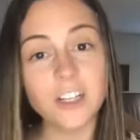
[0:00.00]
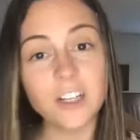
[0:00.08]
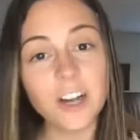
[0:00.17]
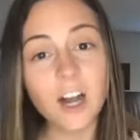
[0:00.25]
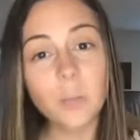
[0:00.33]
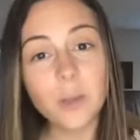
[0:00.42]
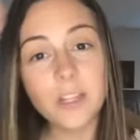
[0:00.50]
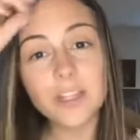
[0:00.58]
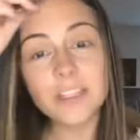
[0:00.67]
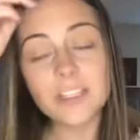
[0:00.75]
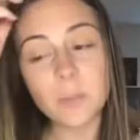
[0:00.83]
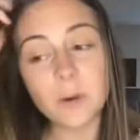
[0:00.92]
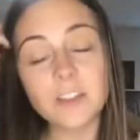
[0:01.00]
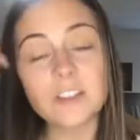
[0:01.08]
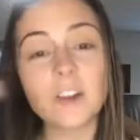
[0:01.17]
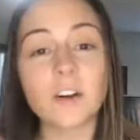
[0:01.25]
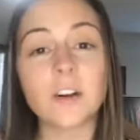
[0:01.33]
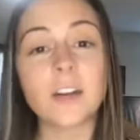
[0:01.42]
You're helping someone that's
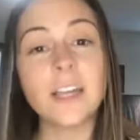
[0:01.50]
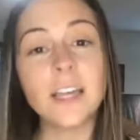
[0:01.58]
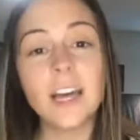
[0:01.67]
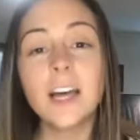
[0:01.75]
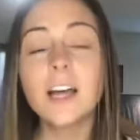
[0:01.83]
already